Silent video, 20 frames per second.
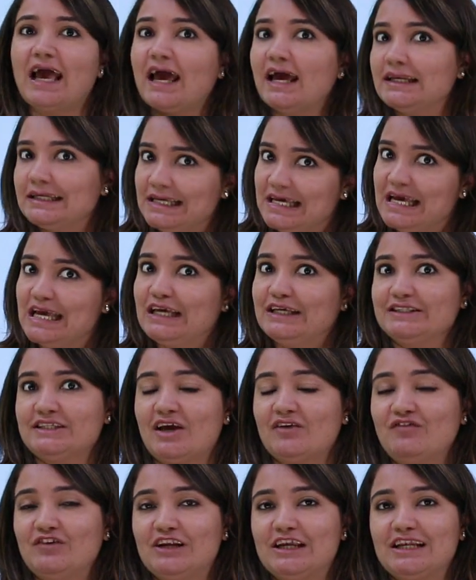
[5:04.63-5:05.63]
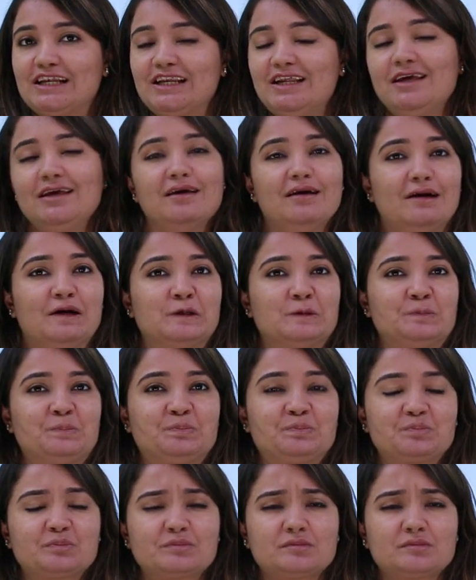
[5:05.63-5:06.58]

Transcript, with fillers: and definitely um,